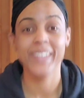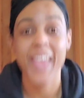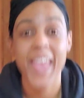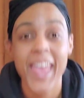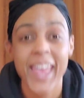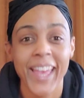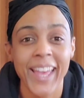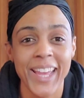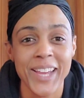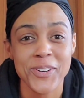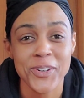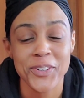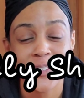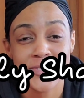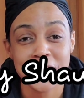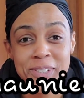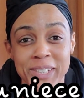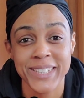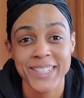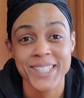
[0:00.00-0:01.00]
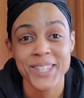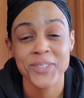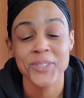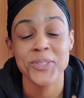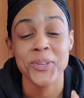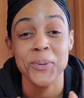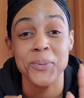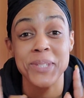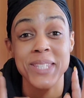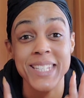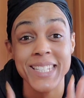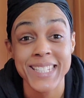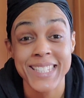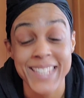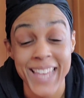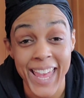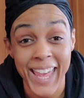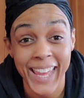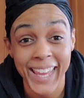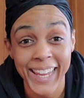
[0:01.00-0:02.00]
Hey girlfriends, so
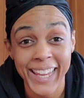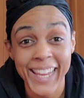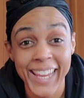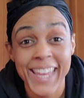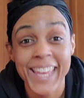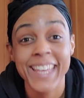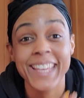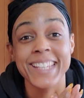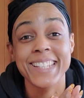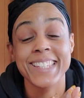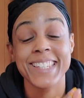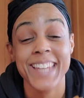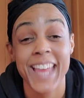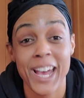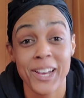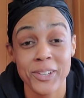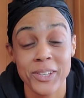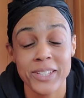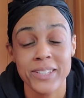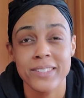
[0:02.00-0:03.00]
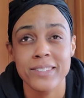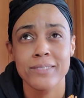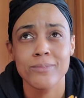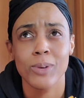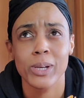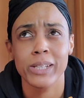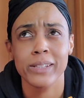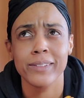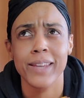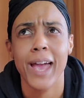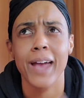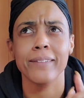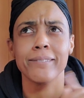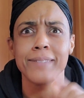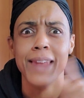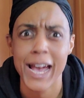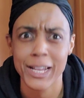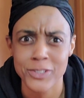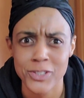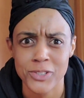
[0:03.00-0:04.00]
today is what,
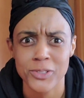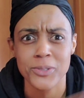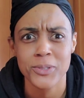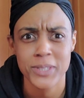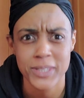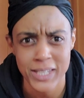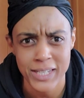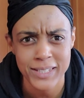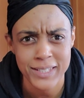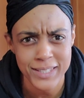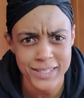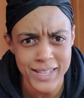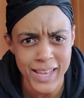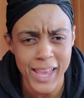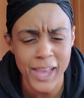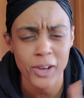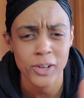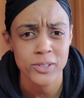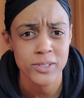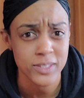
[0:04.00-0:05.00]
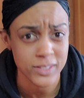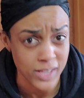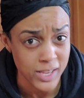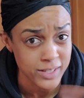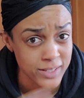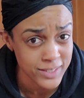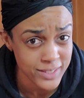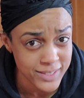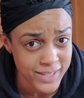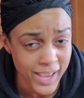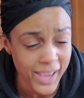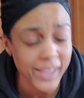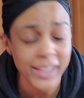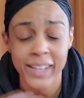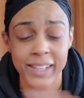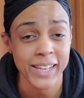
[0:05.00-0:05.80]
National Sun's Day or Sun's Day?